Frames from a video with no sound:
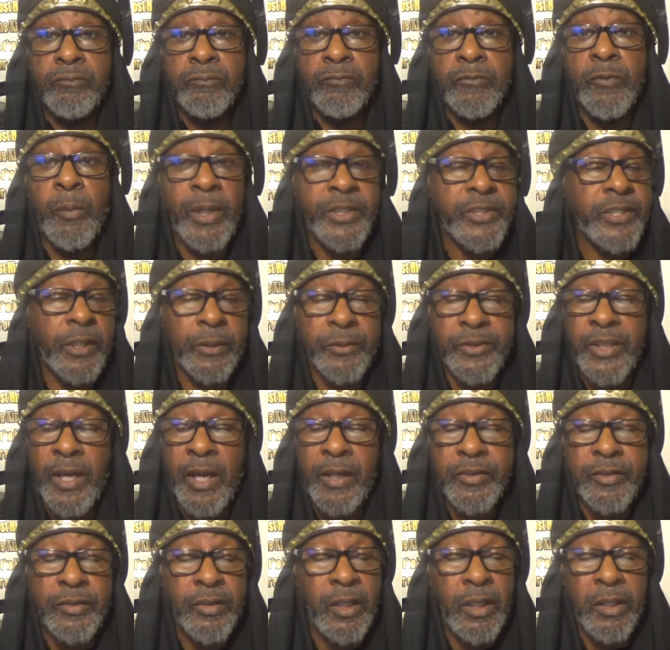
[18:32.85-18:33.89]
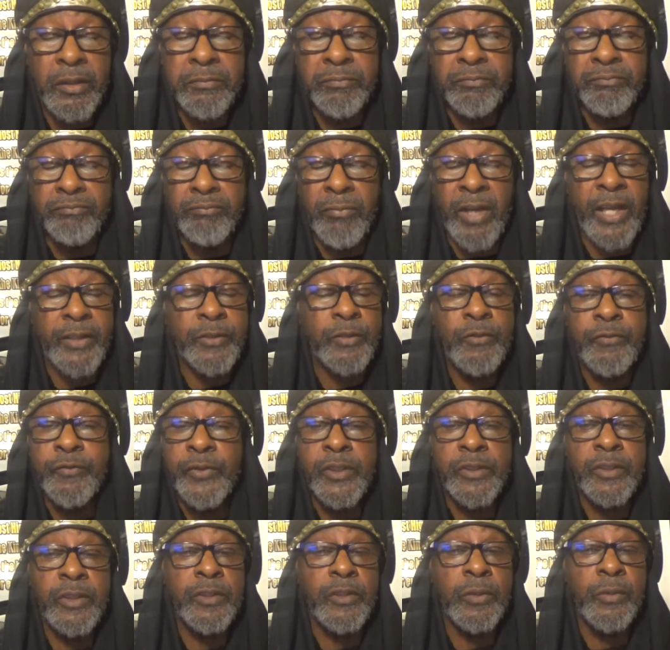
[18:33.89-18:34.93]
Master Shai said in Matthew
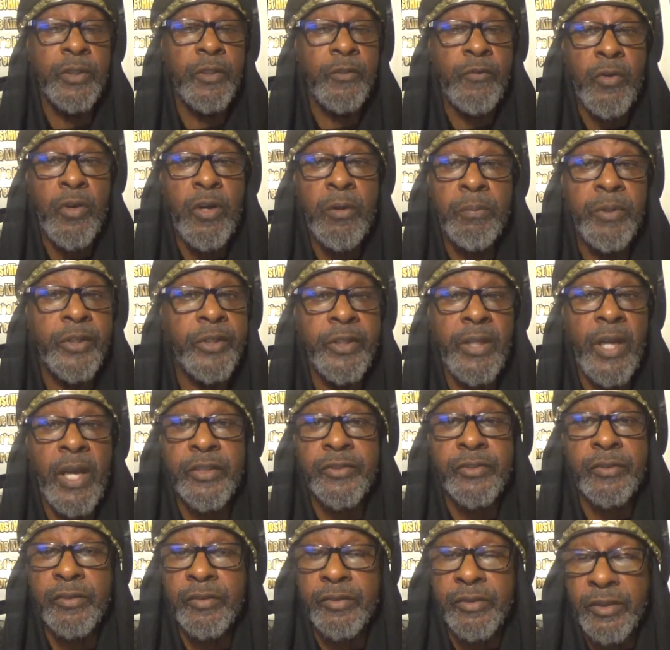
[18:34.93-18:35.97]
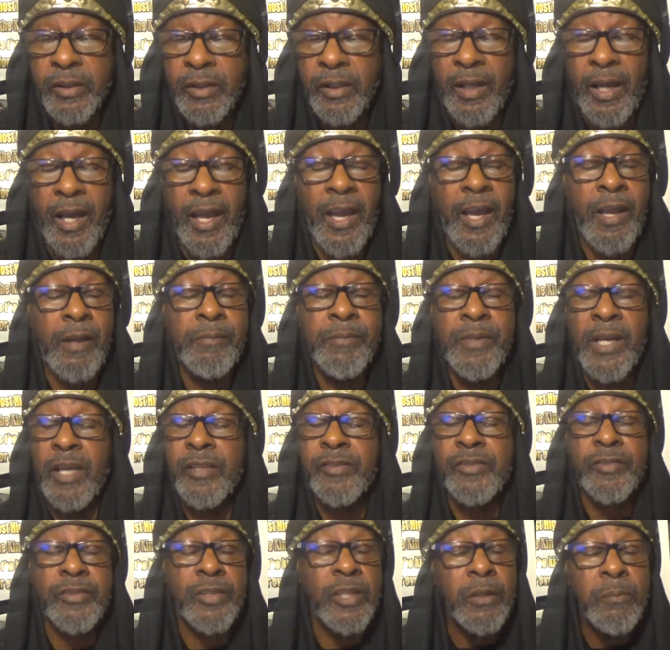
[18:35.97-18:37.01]
15, 24, But he answered and said, I am
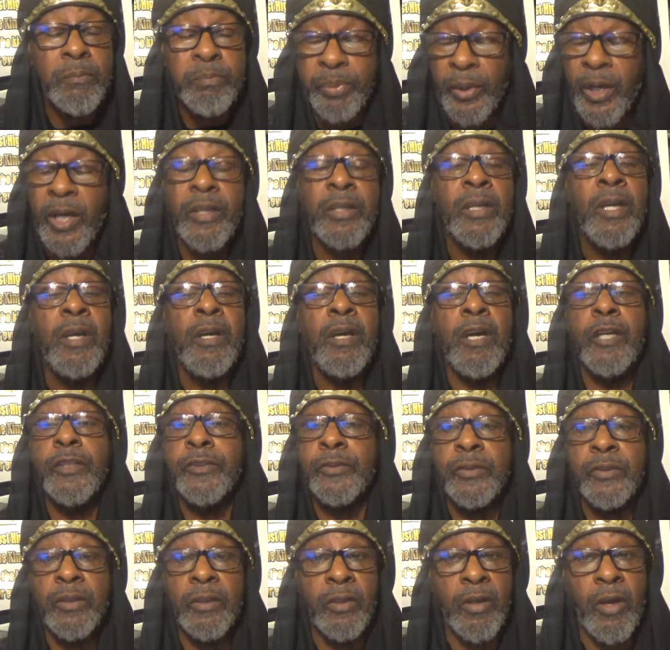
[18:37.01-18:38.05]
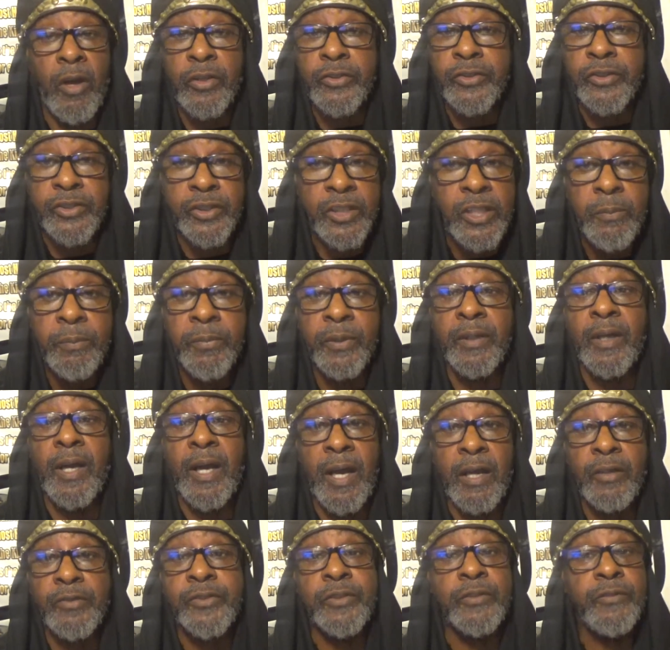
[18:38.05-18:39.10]
not sent but unto the lost sheep of the
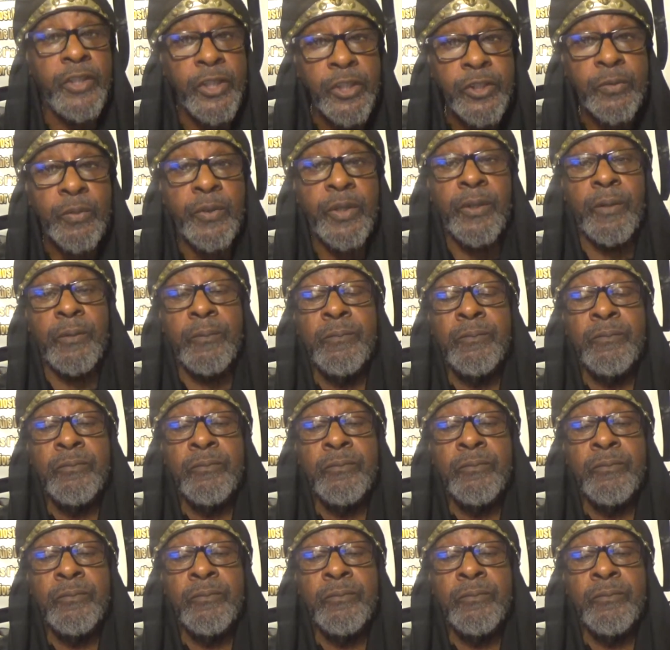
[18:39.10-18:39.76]
house of Israel.